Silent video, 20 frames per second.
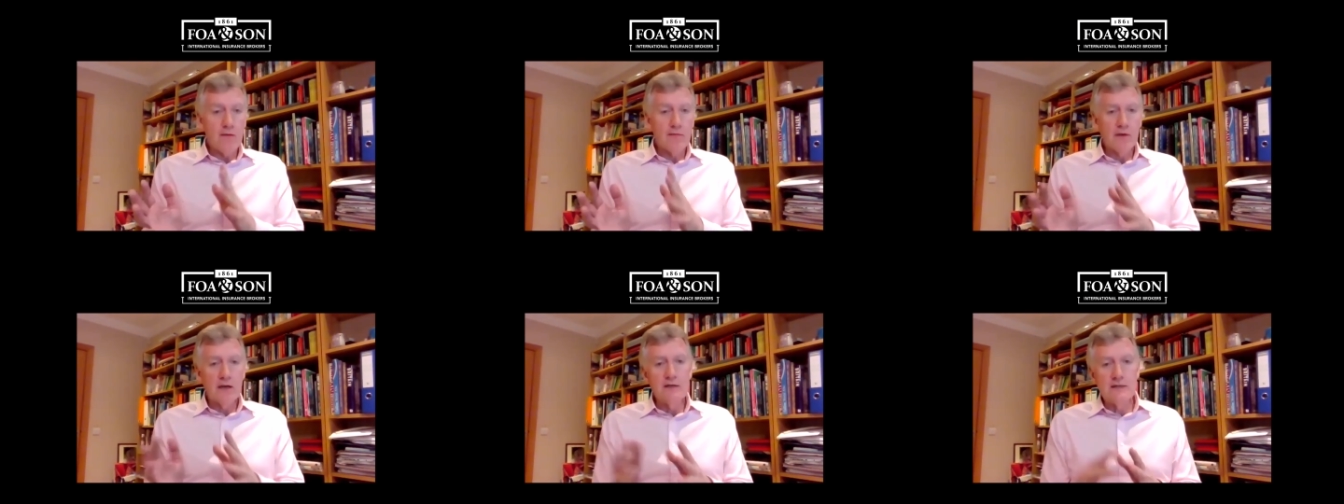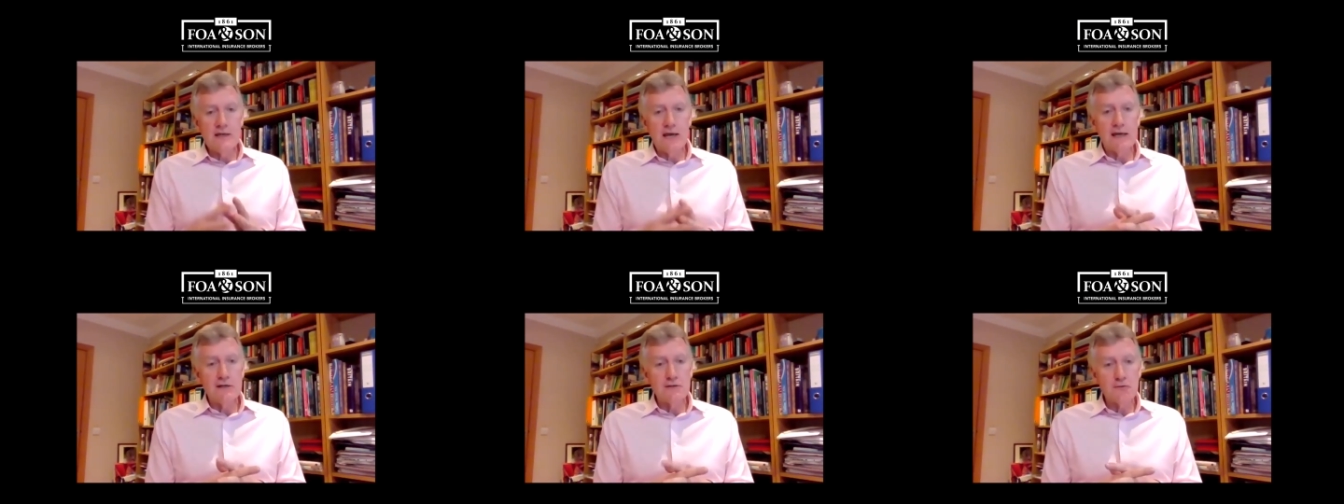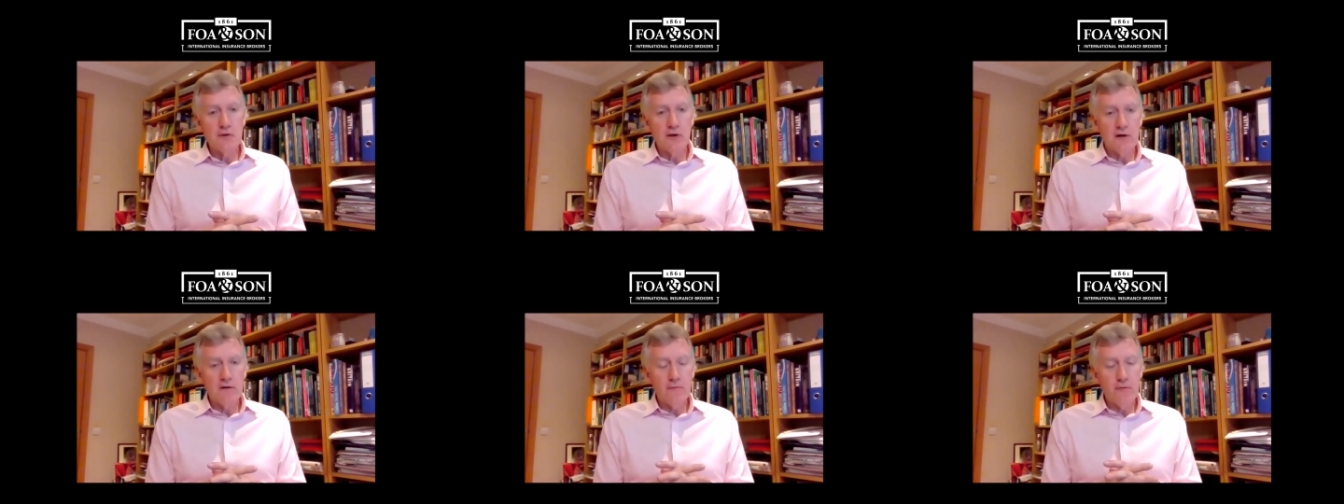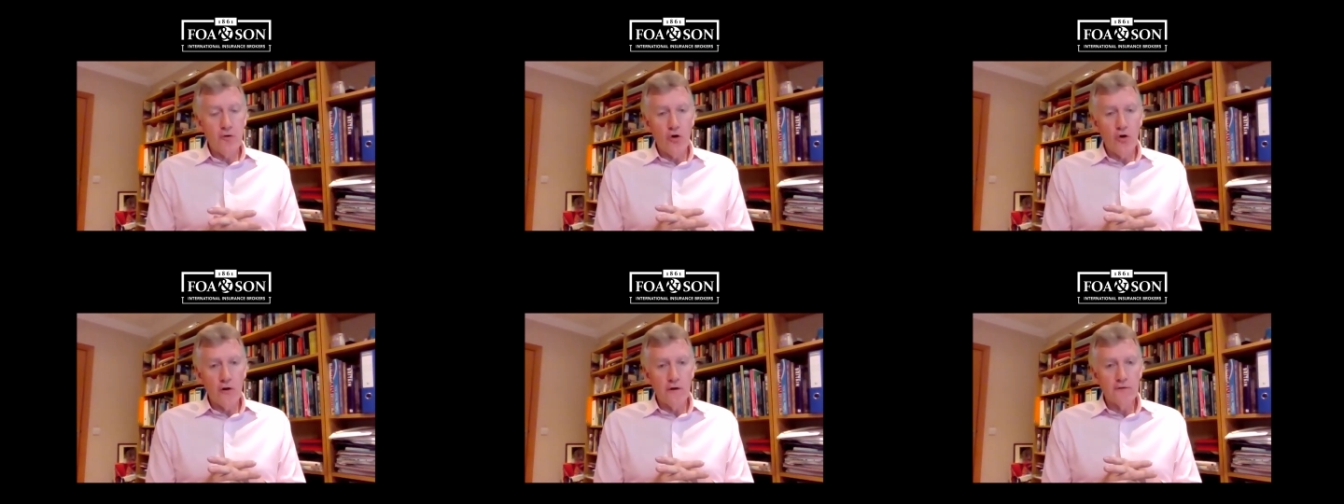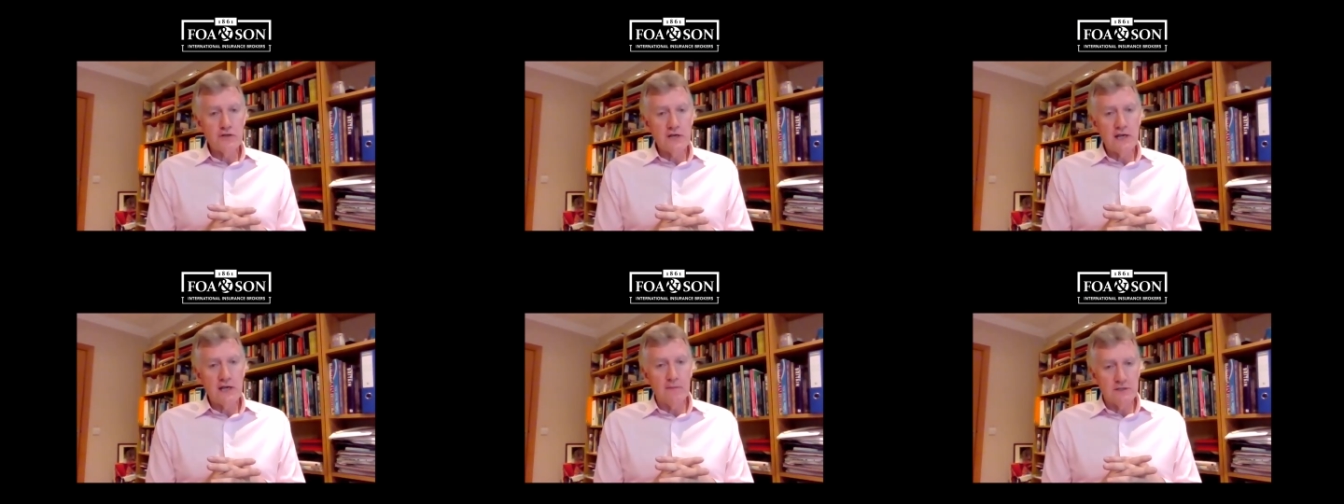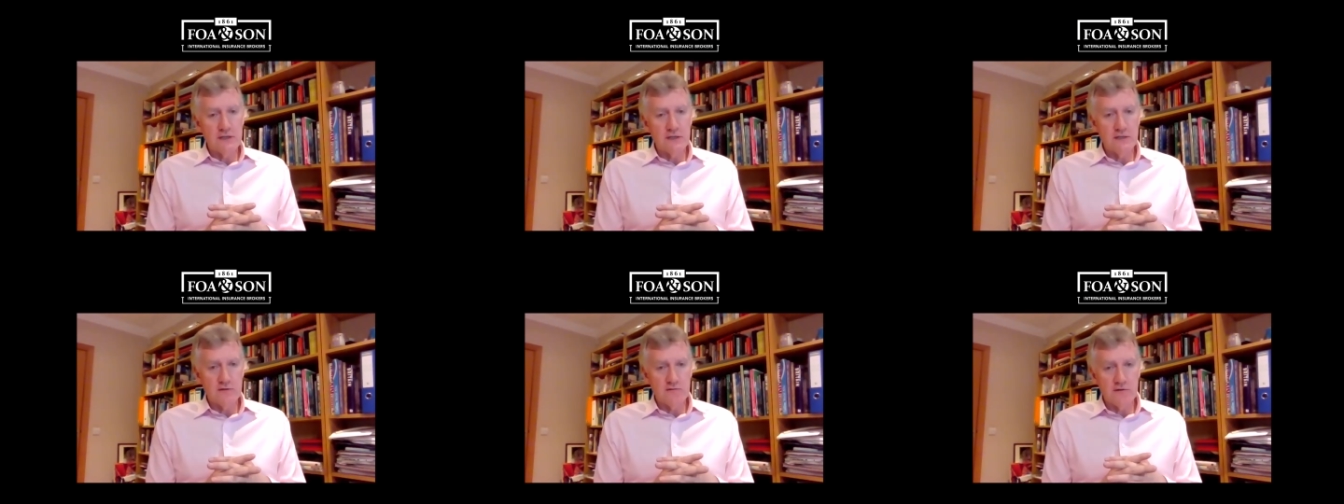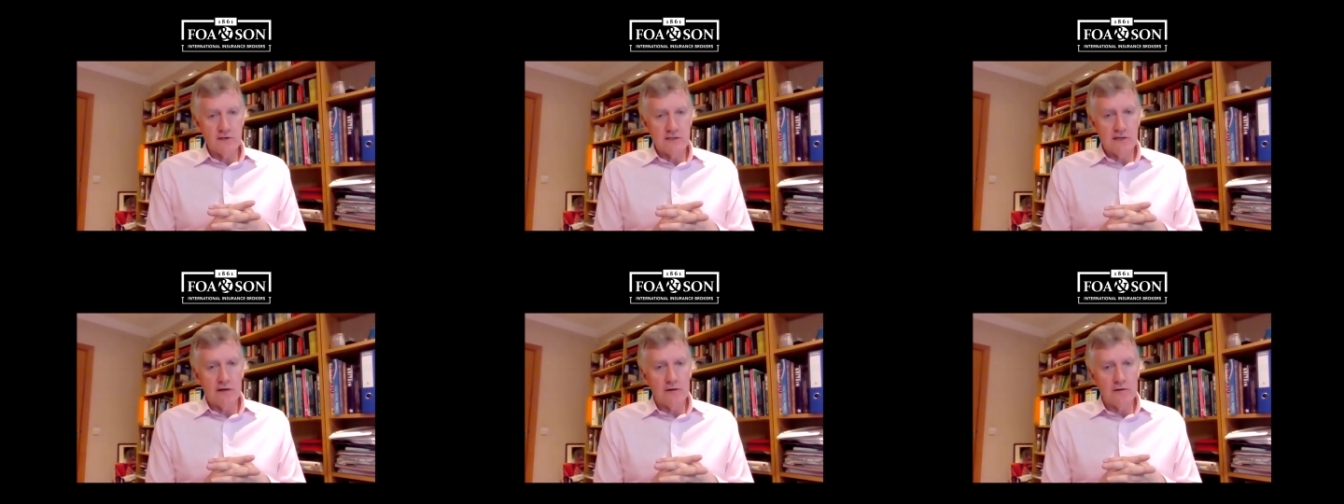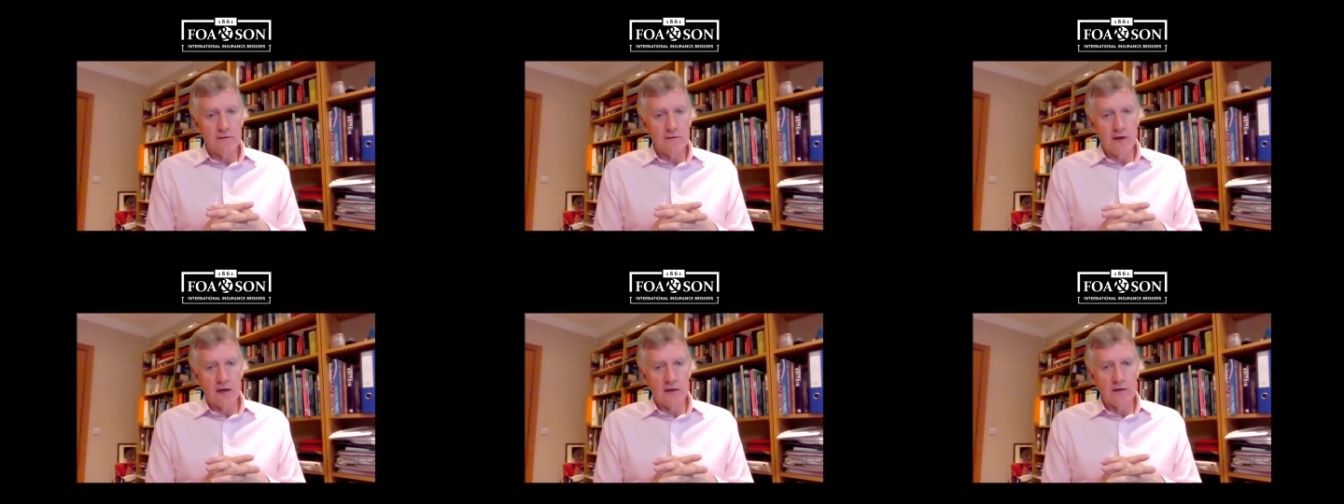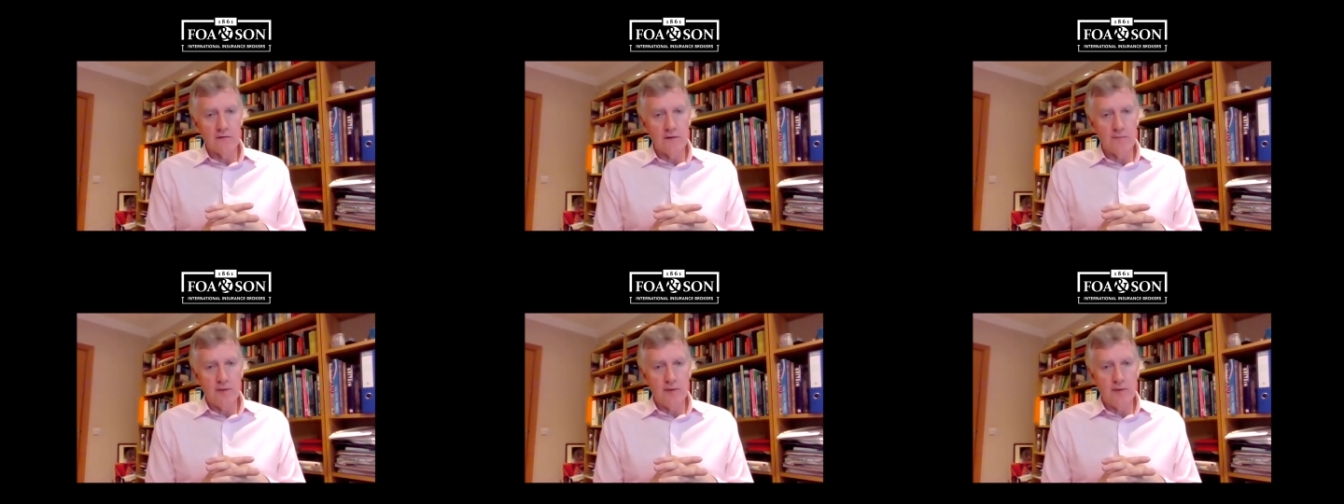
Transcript: containers were going to fall off ships as a result of COVID.